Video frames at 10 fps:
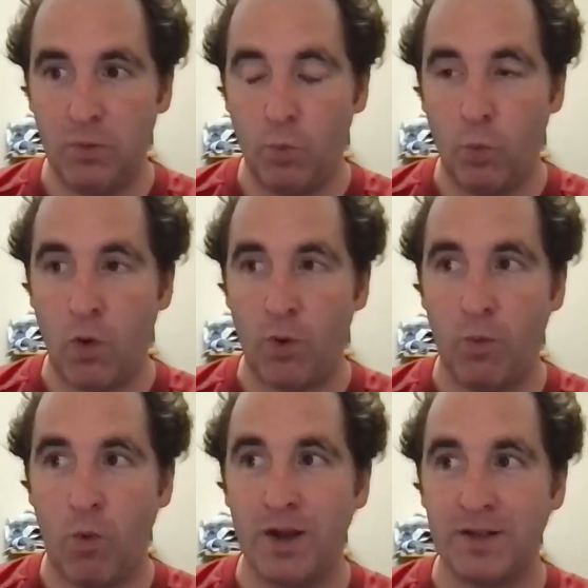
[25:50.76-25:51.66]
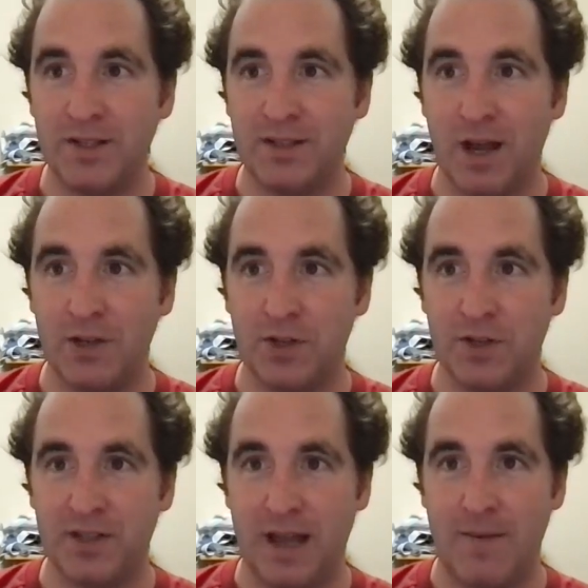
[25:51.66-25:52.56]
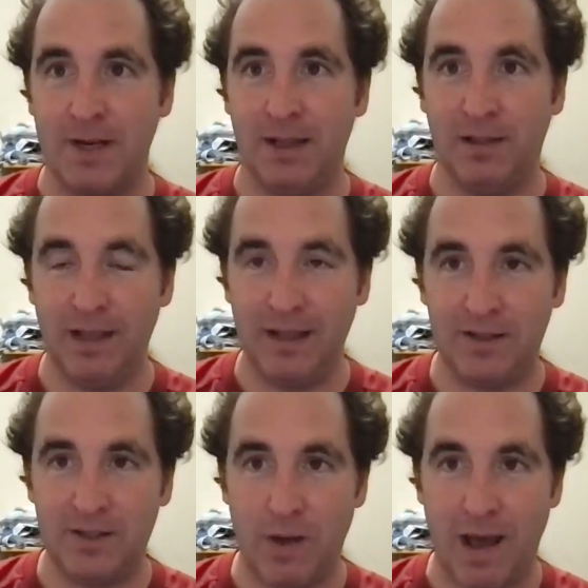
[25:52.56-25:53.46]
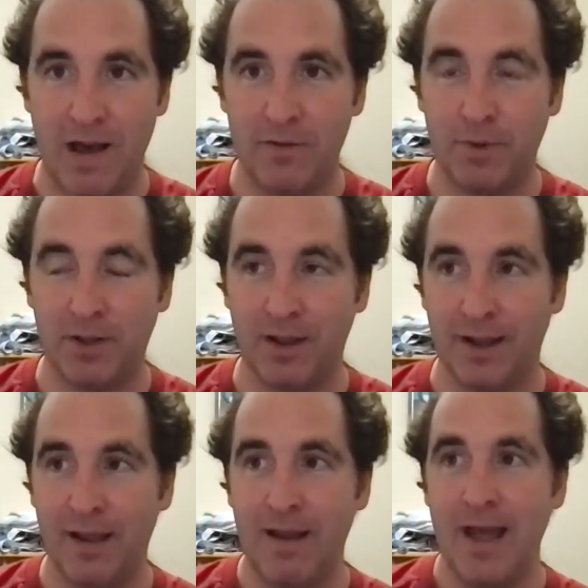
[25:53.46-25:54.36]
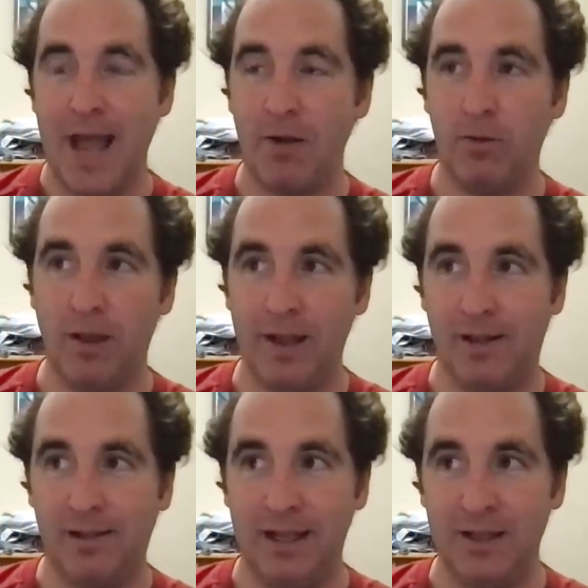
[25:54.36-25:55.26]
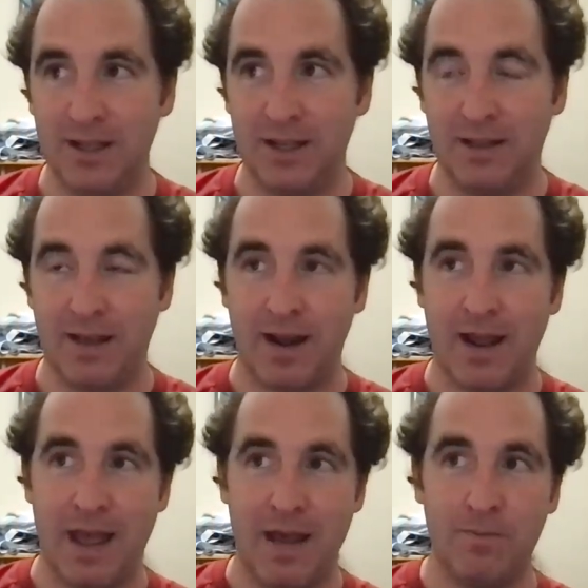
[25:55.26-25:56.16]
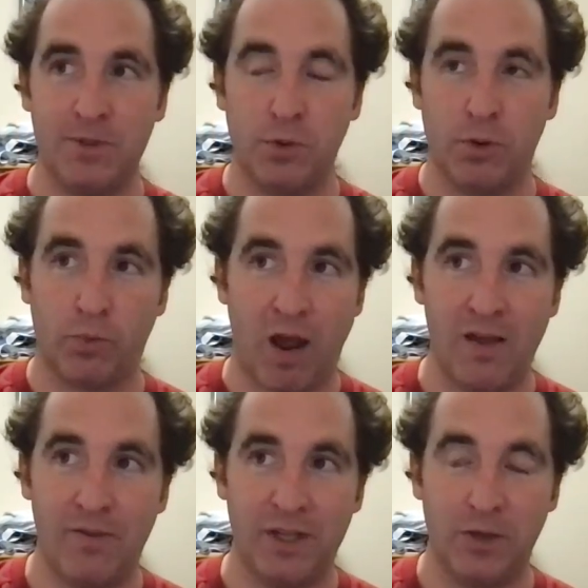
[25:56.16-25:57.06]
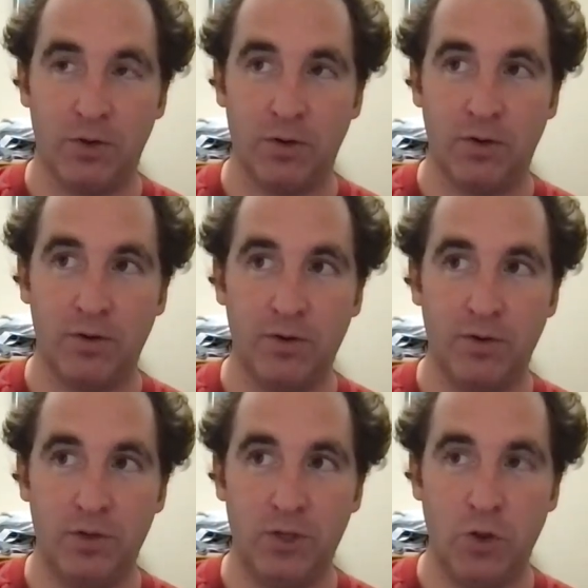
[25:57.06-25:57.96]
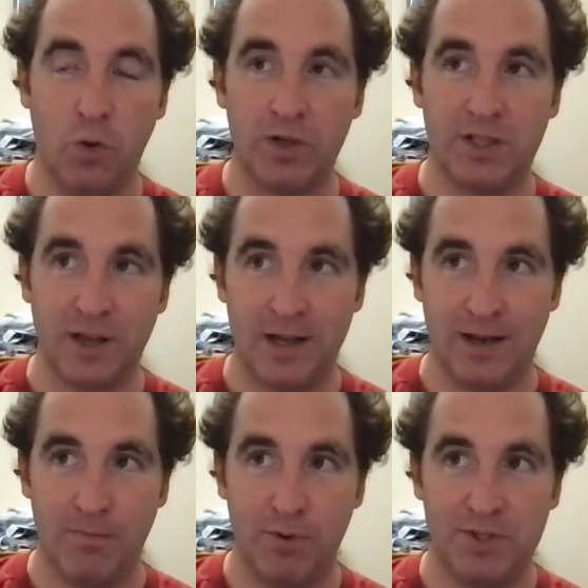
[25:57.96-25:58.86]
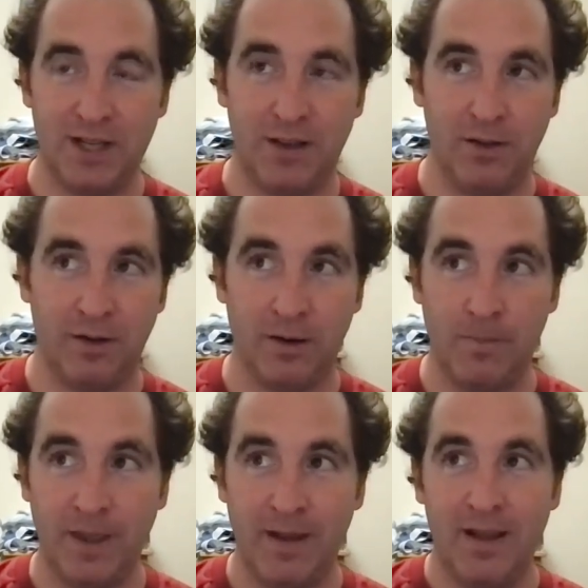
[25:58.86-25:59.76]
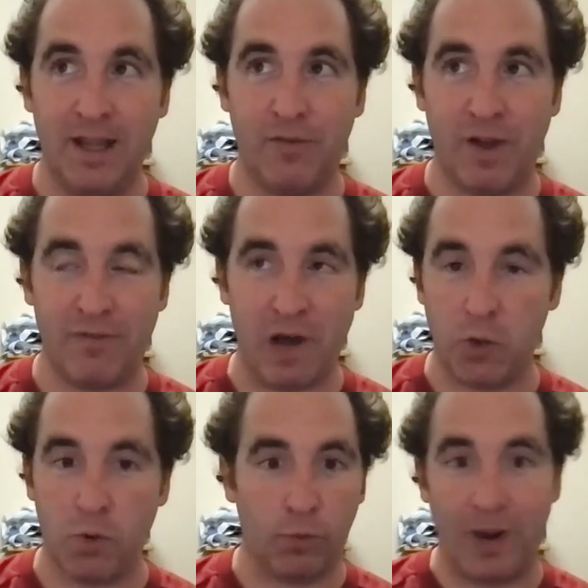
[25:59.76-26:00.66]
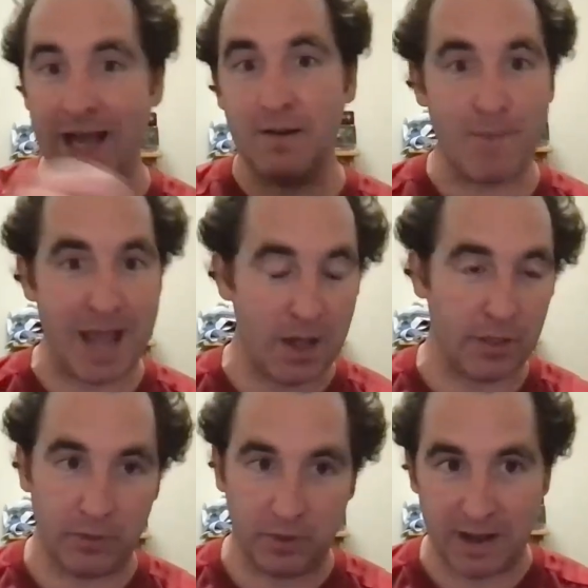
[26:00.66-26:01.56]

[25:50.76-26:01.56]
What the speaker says: what we want is not just how many links you have, but like, how likely is it that I am to arrive at your site in particular if I follow a random path through the